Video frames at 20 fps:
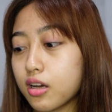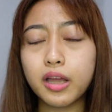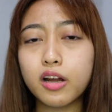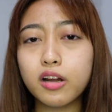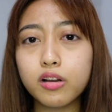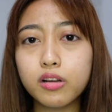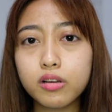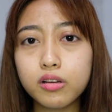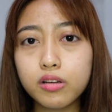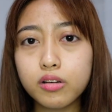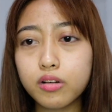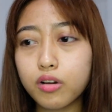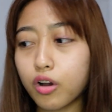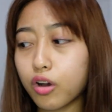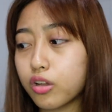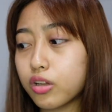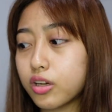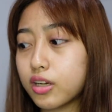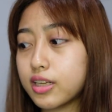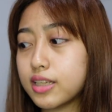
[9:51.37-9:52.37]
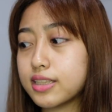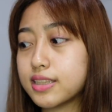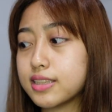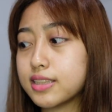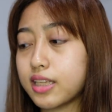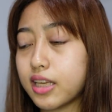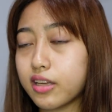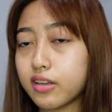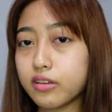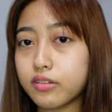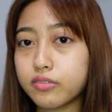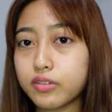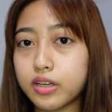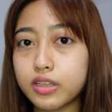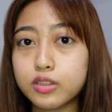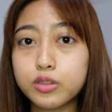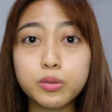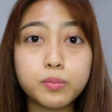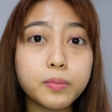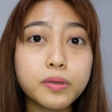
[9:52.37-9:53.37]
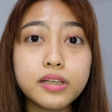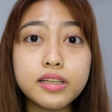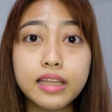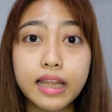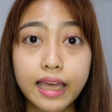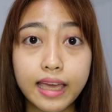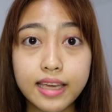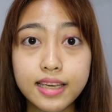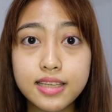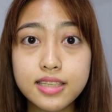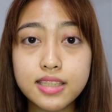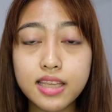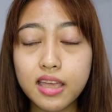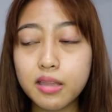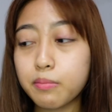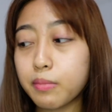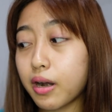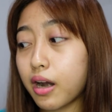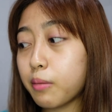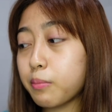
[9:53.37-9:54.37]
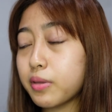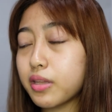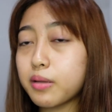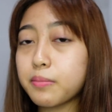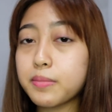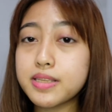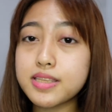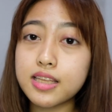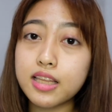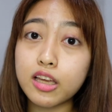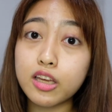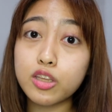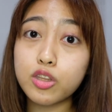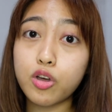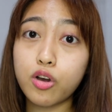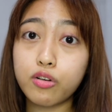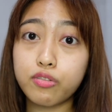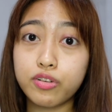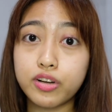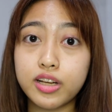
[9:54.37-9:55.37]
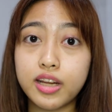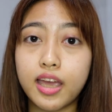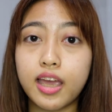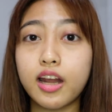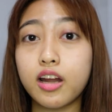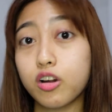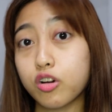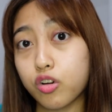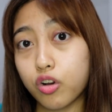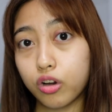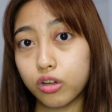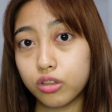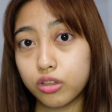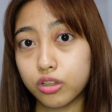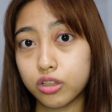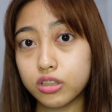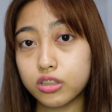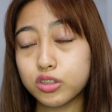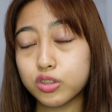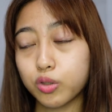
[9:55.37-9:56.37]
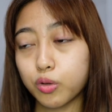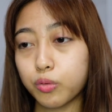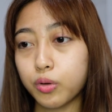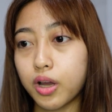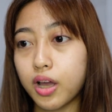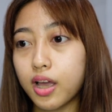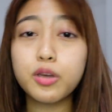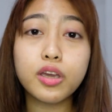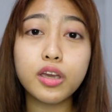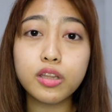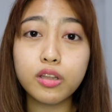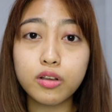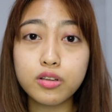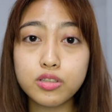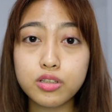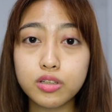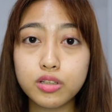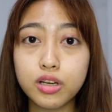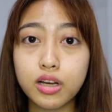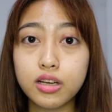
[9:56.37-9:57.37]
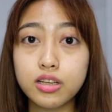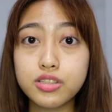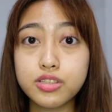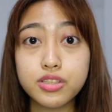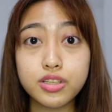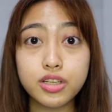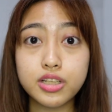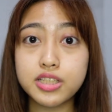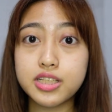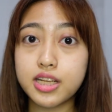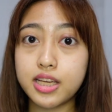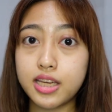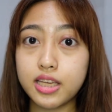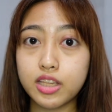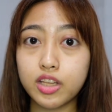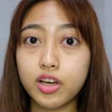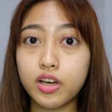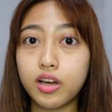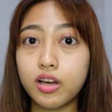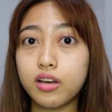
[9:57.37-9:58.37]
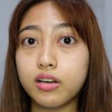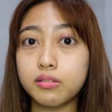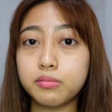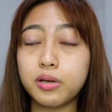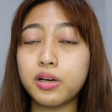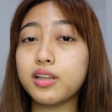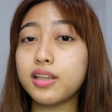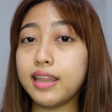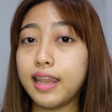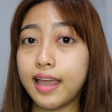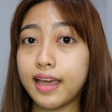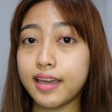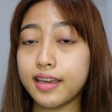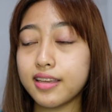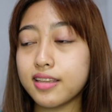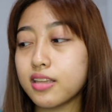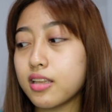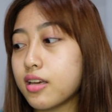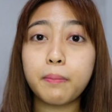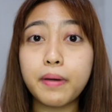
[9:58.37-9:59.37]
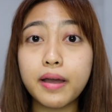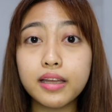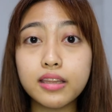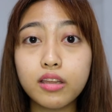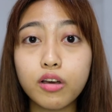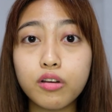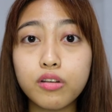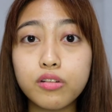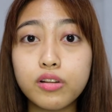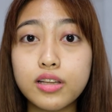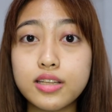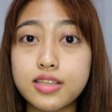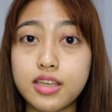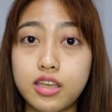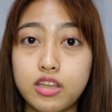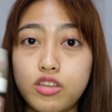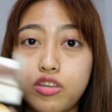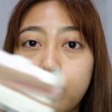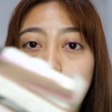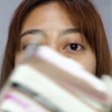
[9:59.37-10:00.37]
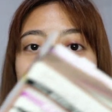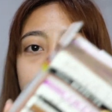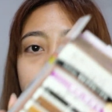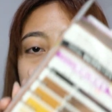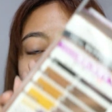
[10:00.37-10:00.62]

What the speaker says: Hair color itself, super nice. And marami naman silang in-offer na hair color. So, you can also search it online. Pakita ko ulit sa inyo.